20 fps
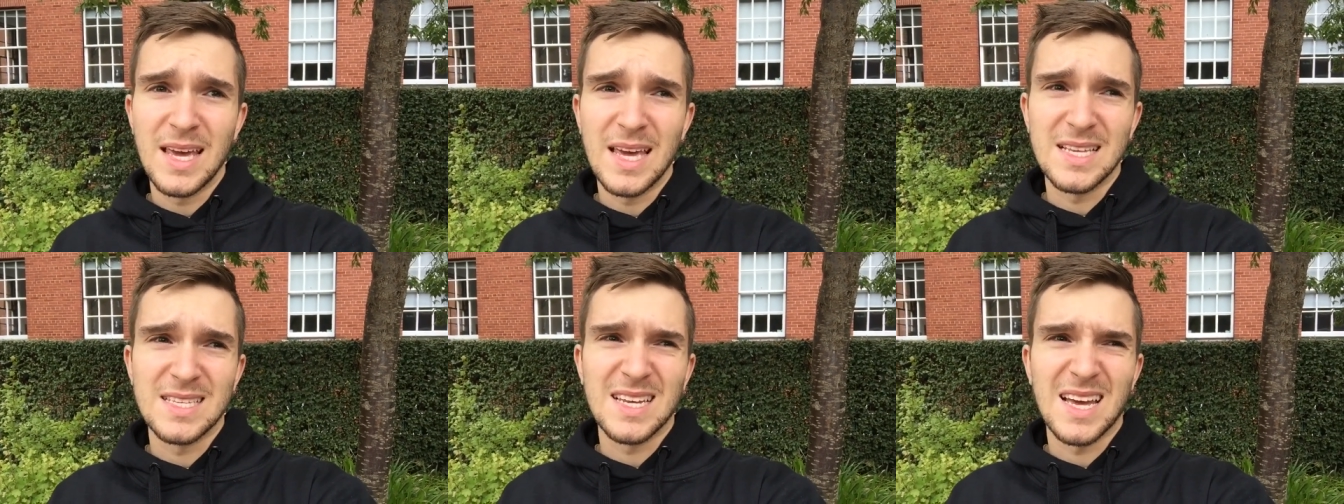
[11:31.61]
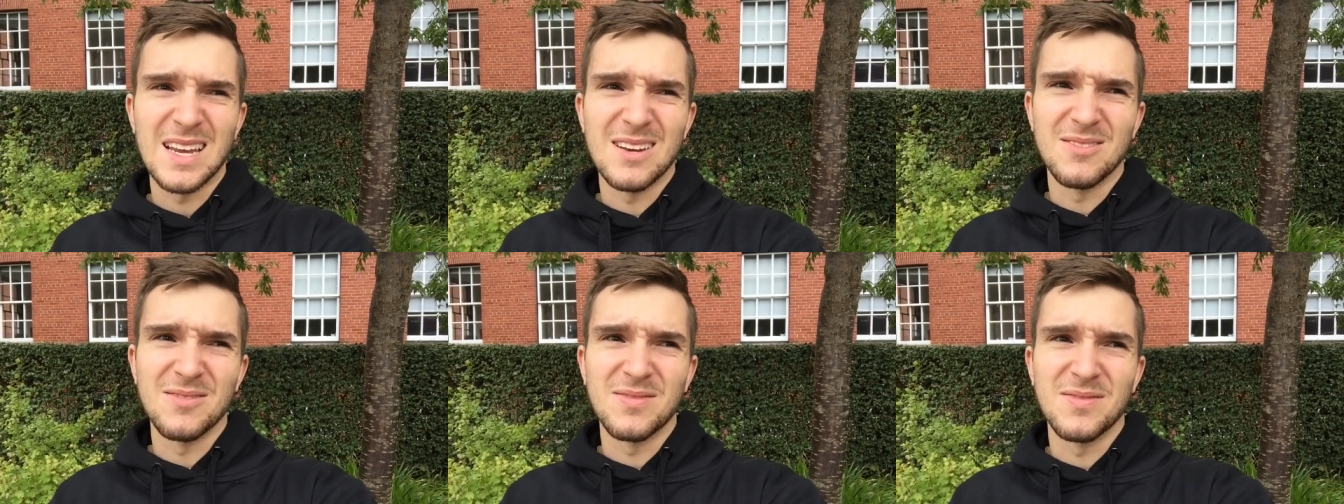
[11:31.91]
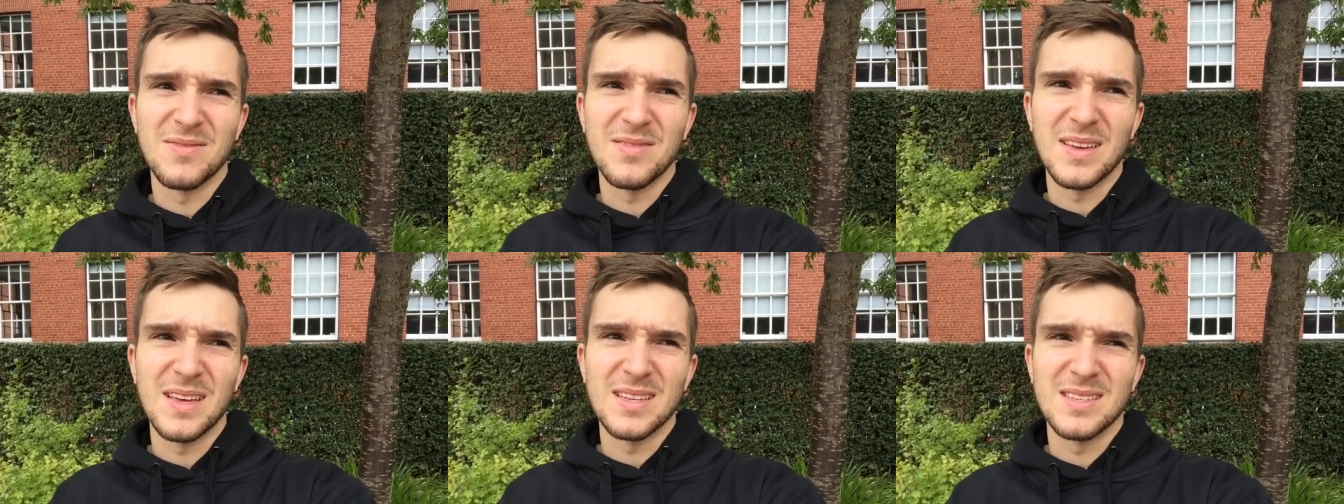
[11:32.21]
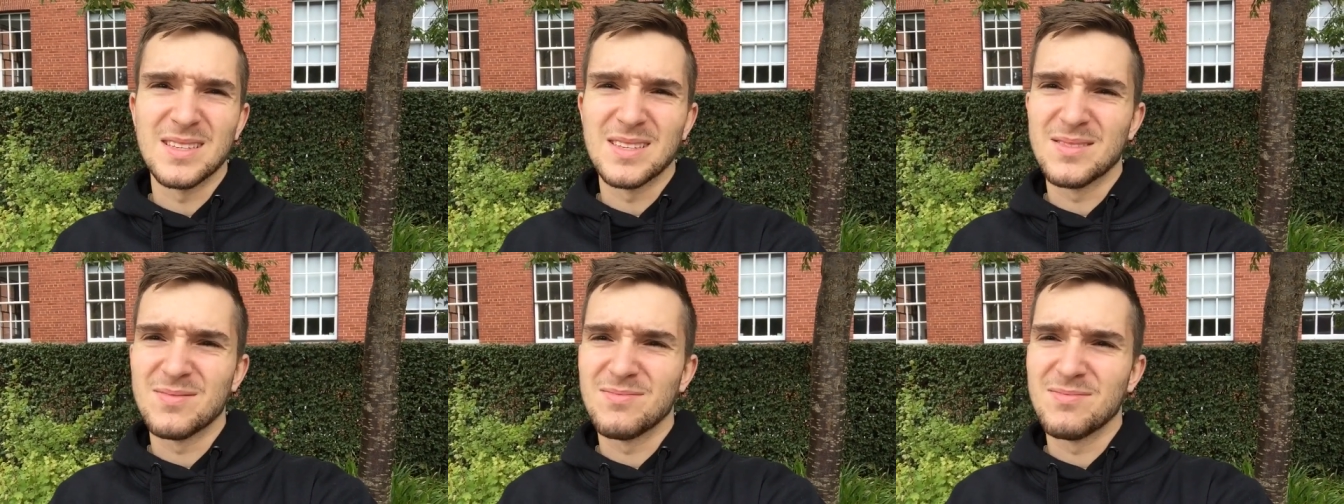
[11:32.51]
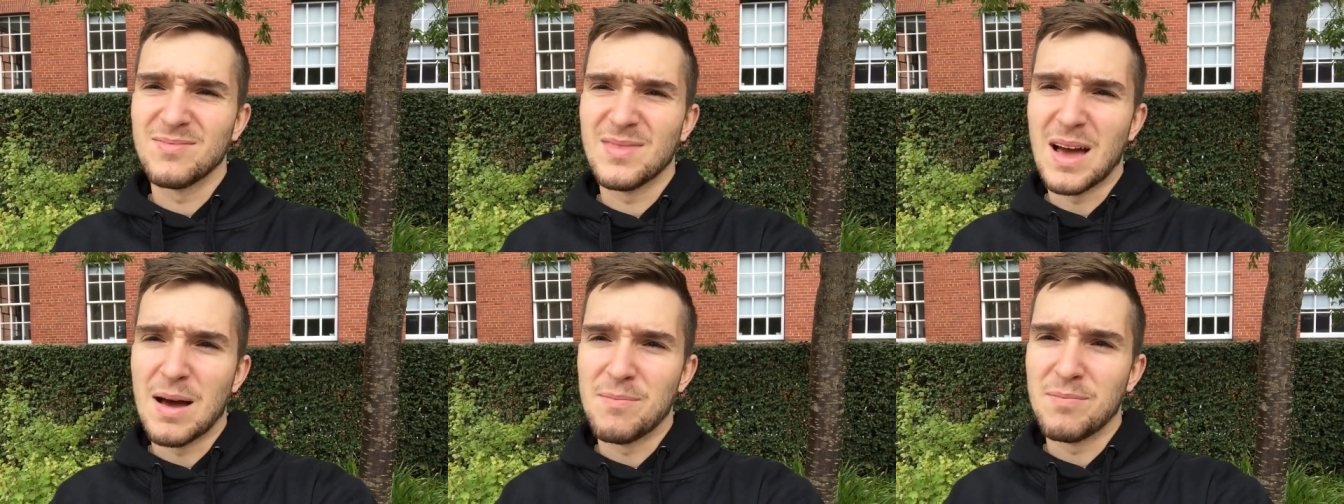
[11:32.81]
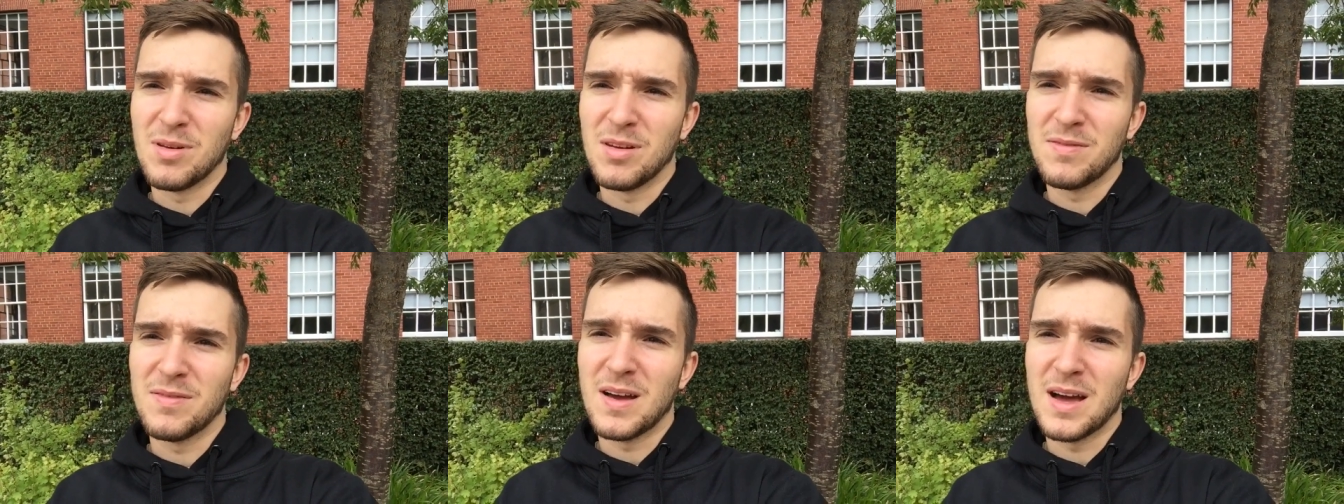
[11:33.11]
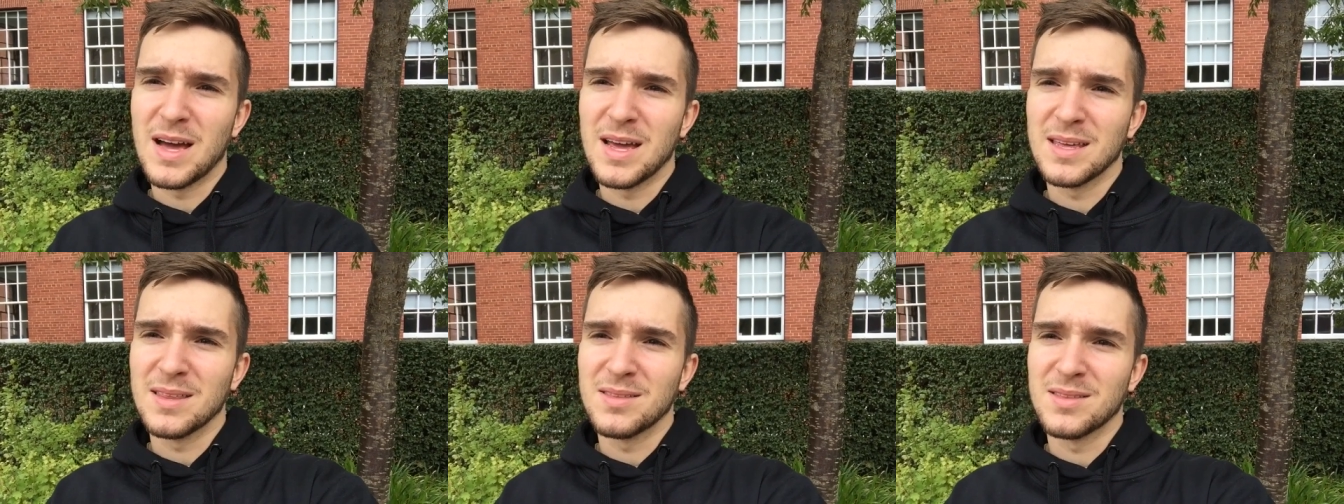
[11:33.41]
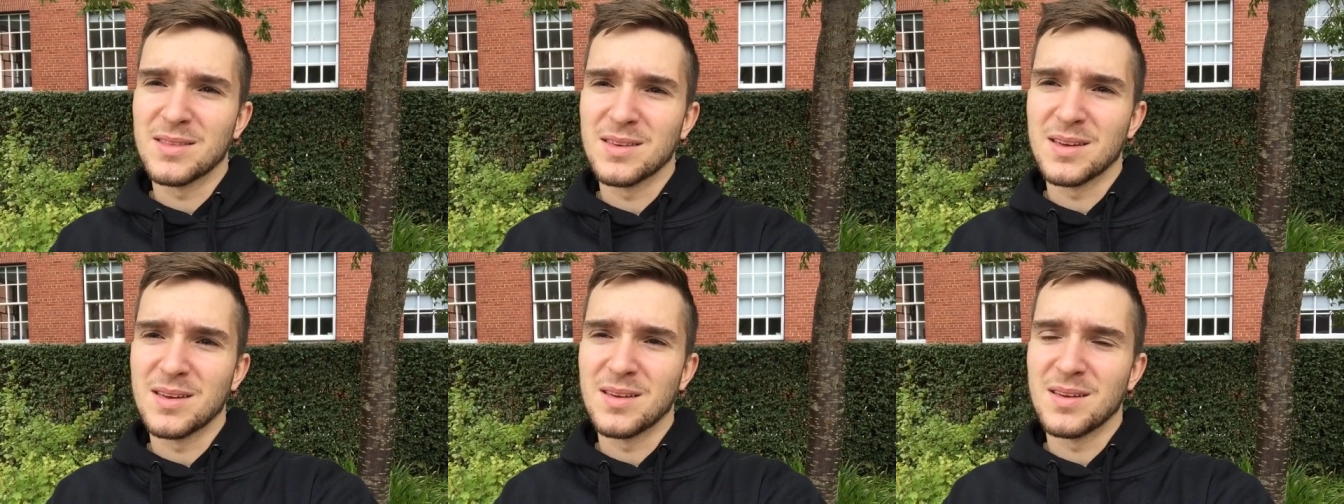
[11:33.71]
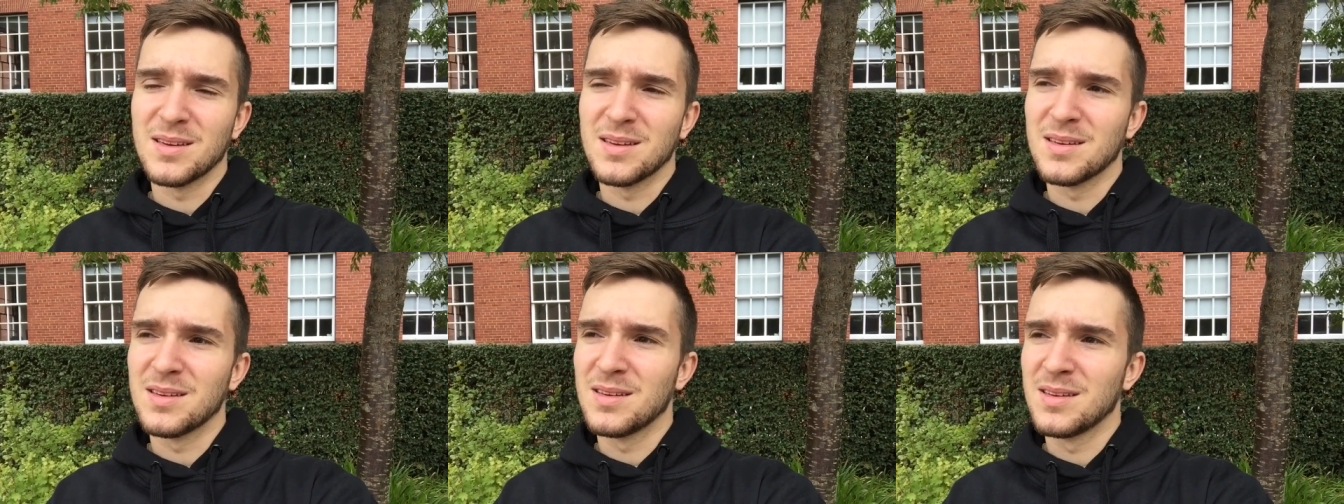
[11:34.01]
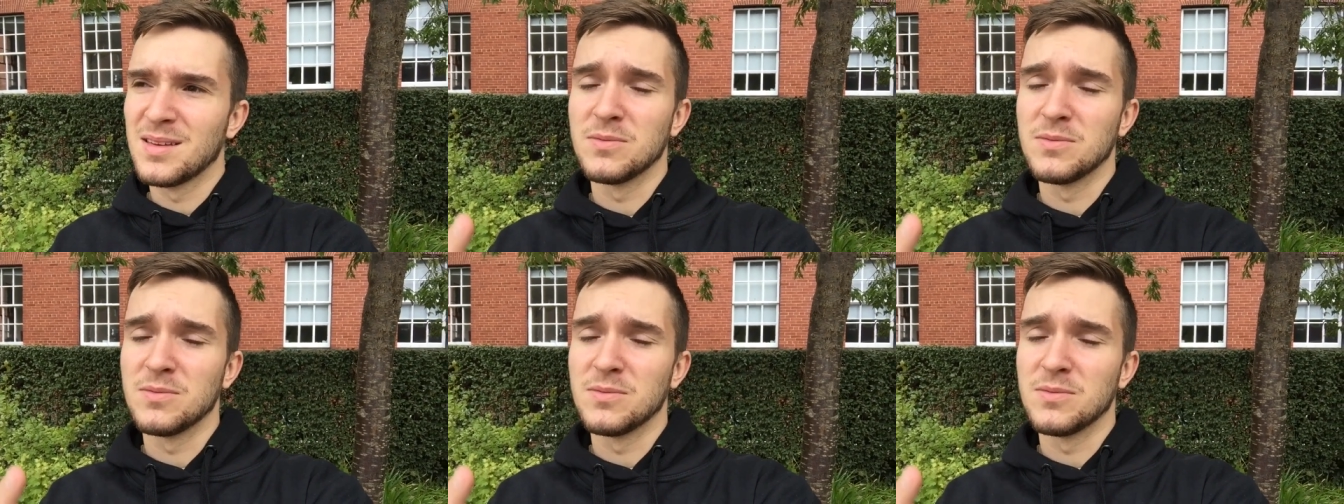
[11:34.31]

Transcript: it's kind of it's amplifying the